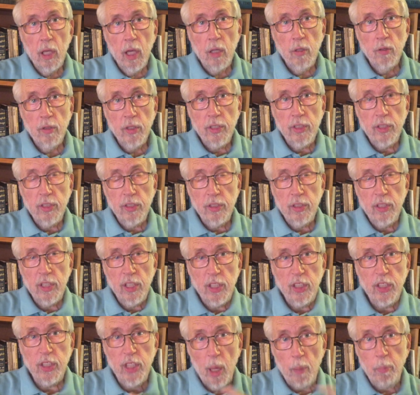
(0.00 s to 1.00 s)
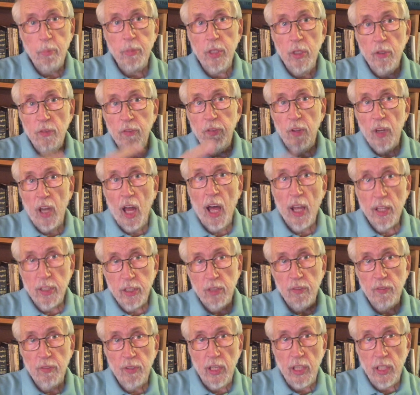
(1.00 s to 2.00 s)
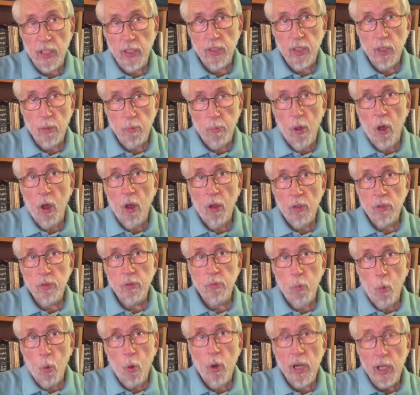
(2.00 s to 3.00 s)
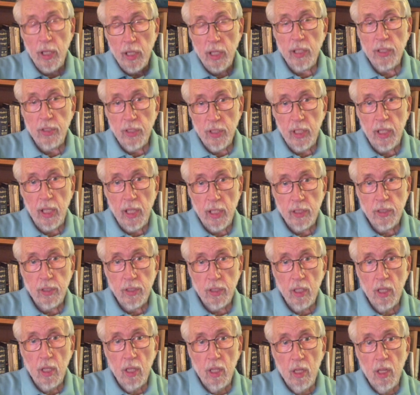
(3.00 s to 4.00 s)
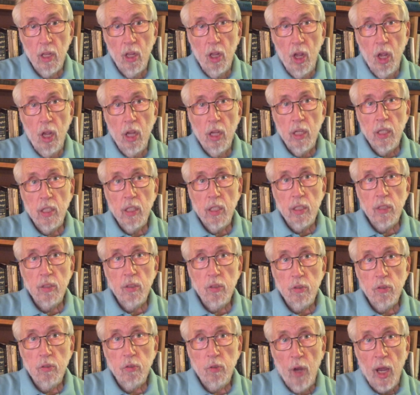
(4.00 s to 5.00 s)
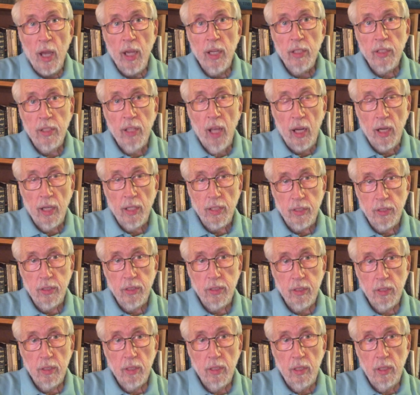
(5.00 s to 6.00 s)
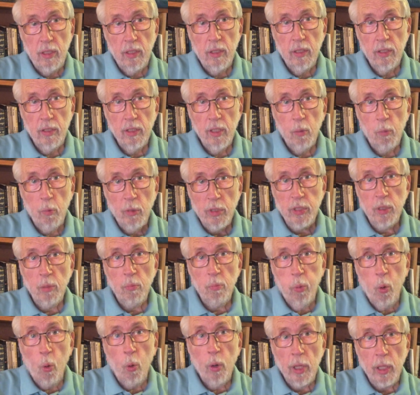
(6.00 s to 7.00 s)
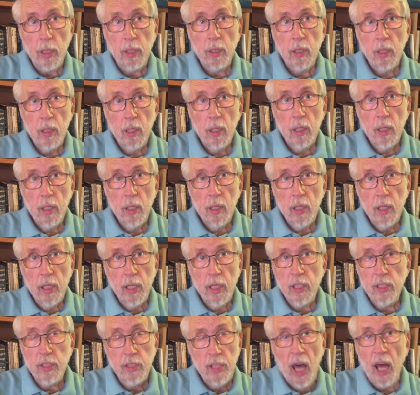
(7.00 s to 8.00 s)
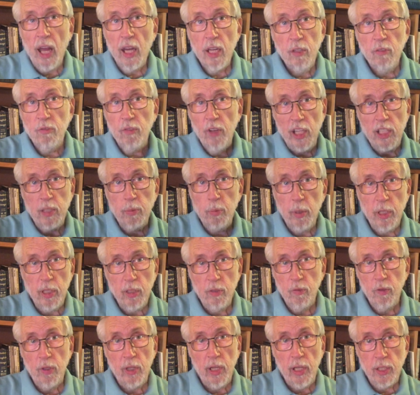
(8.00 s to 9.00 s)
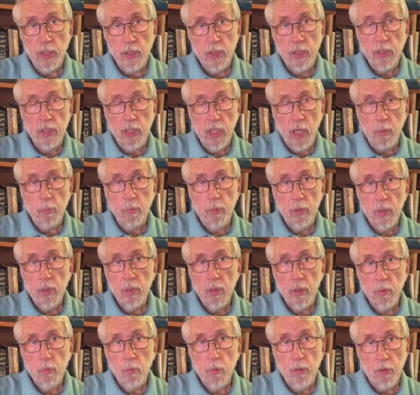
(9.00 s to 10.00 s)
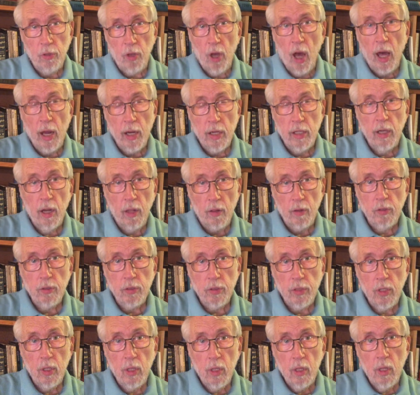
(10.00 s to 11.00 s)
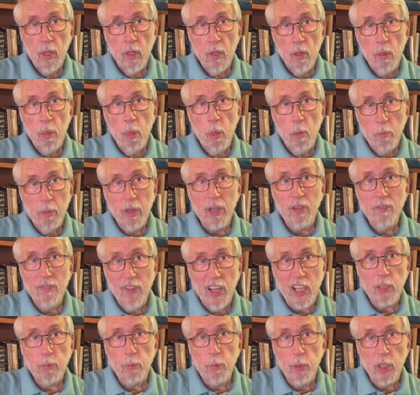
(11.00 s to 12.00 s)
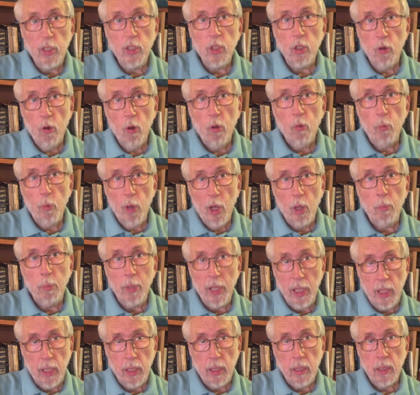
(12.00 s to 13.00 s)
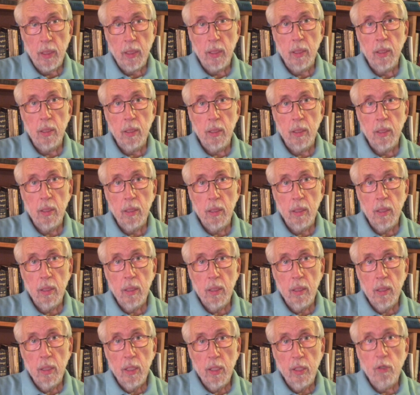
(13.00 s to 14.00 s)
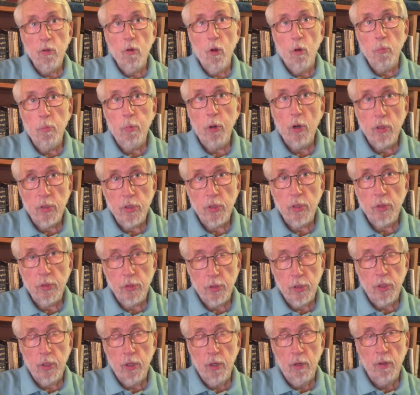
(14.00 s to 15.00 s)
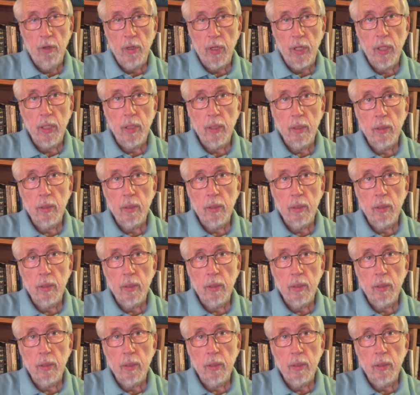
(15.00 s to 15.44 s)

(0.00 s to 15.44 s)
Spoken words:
And these deceptive philosophies that Paul's warning is against try and tell us that what's important is not investment in relationship with God and others, but investment in your own well-being, your own personal security.